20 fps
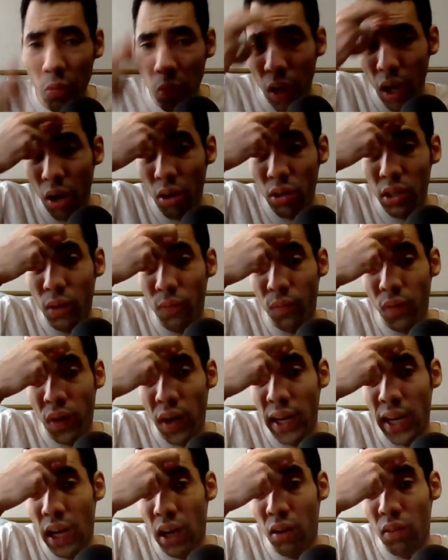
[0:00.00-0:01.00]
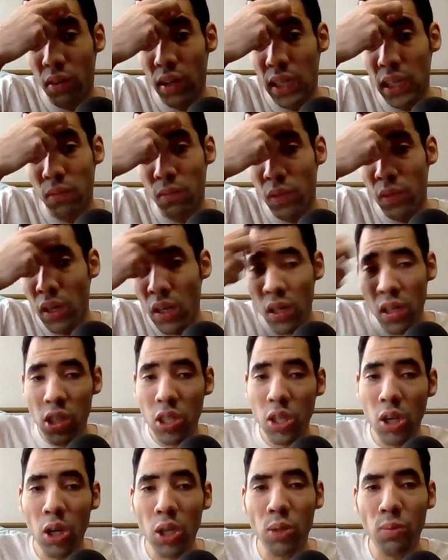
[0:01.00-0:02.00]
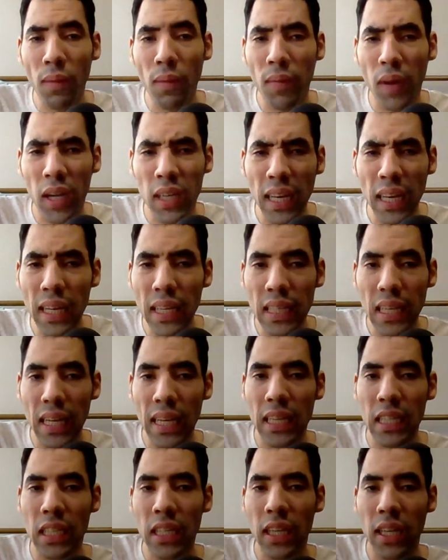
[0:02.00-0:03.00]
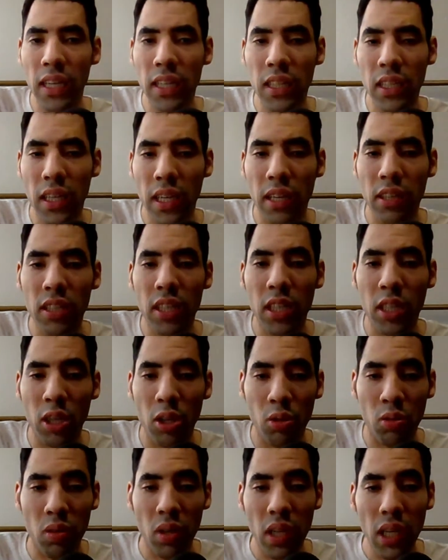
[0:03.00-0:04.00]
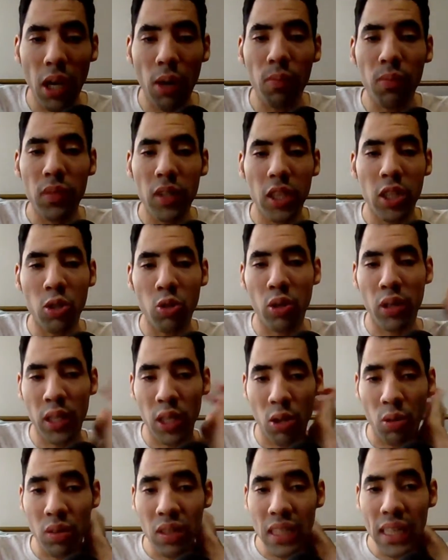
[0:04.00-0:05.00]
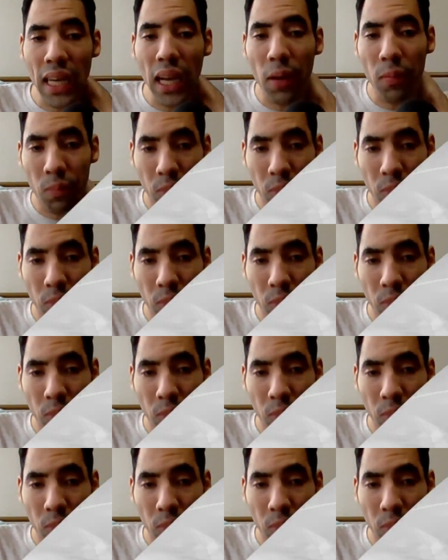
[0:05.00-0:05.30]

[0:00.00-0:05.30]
Well, you'll find out, you know. So, it's about any, any, any, any news. Yep, it's enjoy the show. See ya.